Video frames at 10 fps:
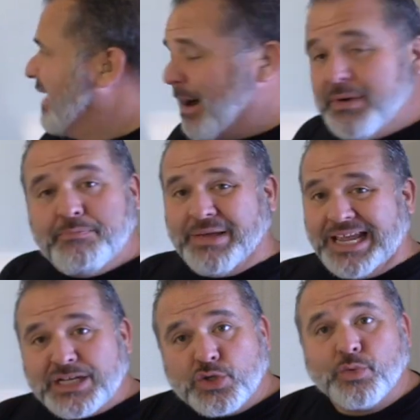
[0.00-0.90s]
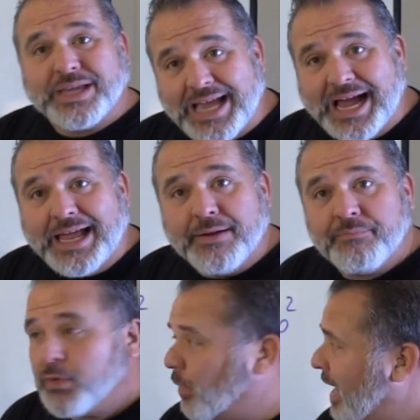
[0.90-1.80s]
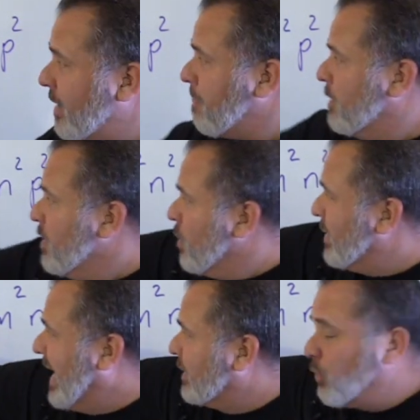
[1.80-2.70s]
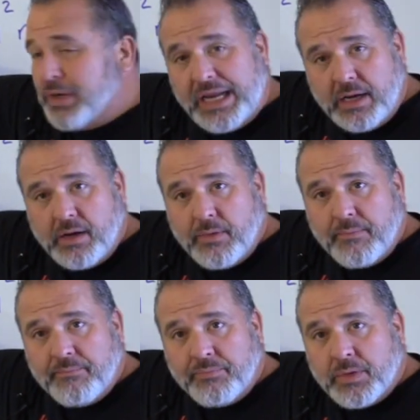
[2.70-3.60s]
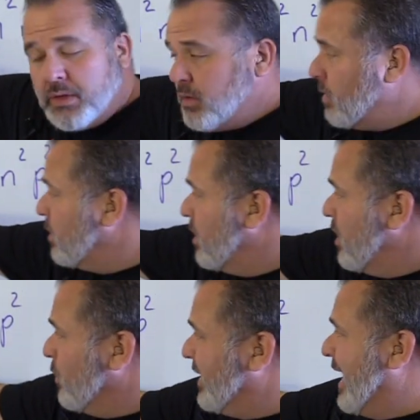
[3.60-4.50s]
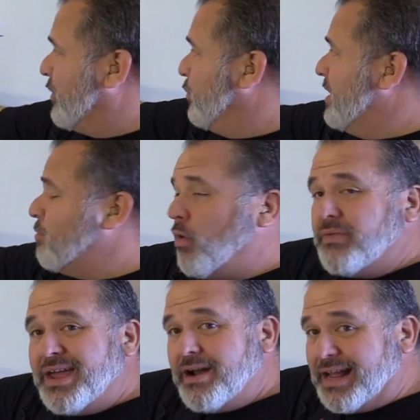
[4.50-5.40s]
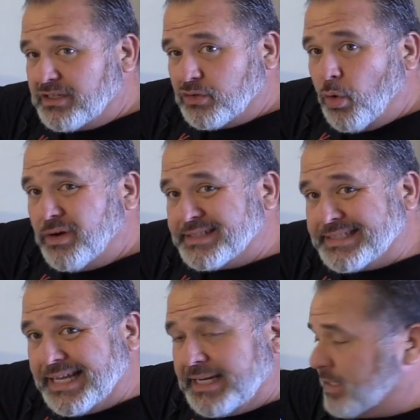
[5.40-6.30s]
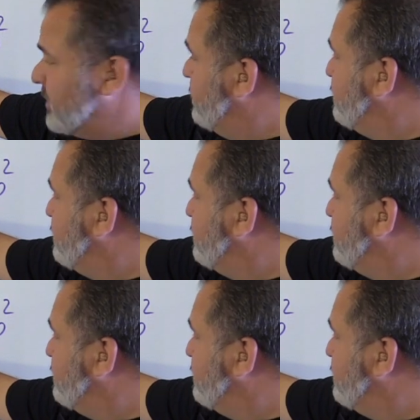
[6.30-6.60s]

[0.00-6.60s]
How many p's do we got? Right? We got 3 here. We got 3 more there. That's a total of 6.